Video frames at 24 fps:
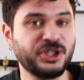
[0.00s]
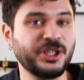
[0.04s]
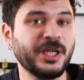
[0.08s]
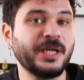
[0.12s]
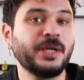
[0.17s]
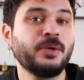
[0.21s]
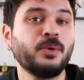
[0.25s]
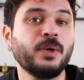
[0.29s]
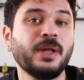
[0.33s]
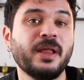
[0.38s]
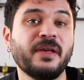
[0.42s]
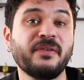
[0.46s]

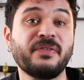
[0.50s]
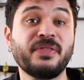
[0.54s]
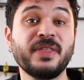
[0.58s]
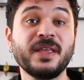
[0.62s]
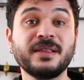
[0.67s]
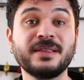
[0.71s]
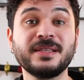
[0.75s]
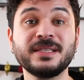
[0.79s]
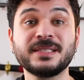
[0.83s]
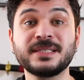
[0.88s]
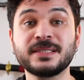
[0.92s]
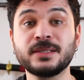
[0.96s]
general, I
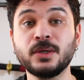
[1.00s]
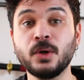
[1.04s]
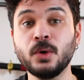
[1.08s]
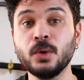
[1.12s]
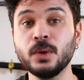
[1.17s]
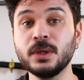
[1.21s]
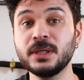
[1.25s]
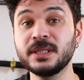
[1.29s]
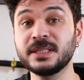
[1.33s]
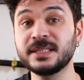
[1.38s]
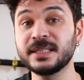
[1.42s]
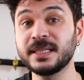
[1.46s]
think this
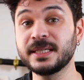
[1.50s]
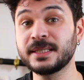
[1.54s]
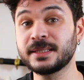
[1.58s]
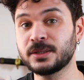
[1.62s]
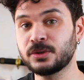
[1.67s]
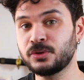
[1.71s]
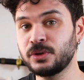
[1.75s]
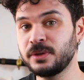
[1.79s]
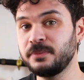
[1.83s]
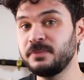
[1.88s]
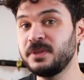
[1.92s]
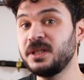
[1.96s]
goal is
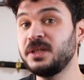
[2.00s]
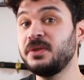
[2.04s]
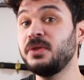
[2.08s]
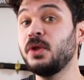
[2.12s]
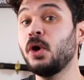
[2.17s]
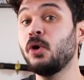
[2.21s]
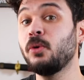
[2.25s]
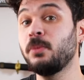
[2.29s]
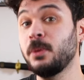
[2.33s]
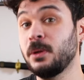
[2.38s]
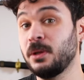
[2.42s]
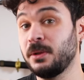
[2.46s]
extremely
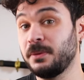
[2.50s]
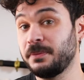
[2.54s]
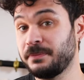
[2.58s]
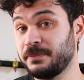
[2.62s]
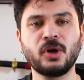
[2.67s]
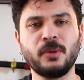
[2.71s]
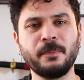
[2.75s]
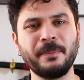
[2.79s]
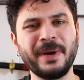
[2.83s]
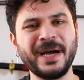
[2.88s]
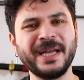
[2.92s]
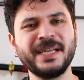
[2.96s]
noble.
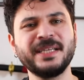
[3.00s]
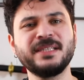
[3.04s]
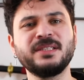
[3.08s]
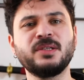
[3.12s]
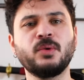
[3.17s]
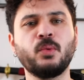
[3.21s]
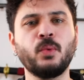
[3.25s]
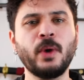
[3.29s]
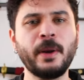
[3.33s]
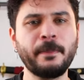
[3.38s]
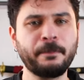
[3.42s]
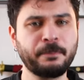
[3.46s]
Combining the
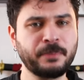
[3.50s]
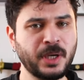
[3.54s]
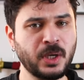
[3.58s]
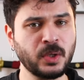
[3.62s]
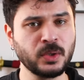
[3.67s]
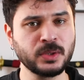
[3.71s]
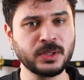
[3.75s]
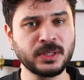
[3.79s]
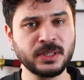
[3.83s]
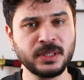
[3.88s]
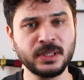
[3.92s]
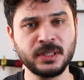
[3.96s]
web
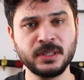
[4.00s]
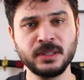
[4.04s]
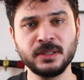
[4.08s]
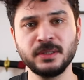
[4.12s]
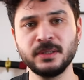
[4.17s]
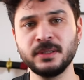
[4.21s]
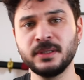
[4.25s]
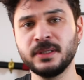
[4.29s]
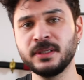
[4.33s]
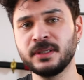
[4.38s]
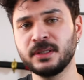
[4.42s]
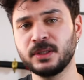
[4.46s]
browser,
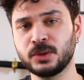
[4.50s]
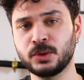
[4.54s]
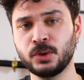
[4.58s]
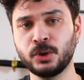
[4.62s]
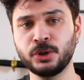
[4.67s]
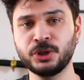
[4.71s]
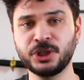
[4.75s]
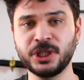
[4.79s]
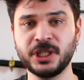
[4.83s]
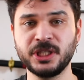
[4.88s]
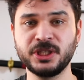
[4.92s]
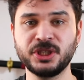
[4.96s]

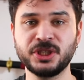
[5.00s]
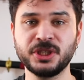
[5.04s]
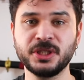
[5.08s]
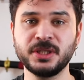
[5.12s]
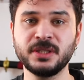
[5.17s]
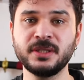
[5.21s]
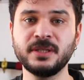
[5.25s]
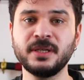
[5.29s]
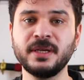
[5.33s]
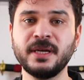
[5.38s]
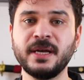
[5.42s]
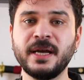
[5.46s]
search
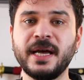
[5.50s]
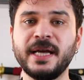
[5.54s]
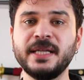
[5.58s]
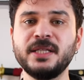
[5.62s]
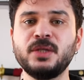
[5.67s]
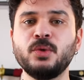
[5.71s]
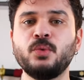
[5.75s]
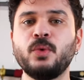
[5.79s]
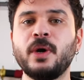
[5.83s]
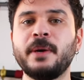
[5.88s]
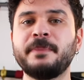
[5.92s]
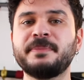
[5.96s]
engine and
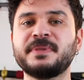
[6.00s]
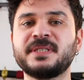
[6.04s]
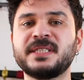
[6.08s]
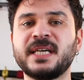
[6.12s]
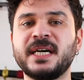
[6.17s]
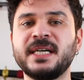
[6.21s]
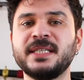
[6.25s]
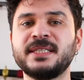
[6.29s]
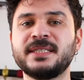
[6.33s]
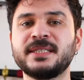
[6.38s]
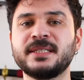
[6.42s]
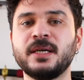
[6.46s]
the
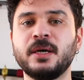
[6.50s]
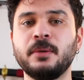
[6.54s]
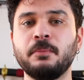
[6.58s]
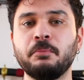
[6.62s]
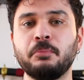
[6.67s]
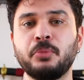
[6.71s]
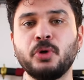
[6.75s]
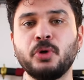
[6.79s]
websites and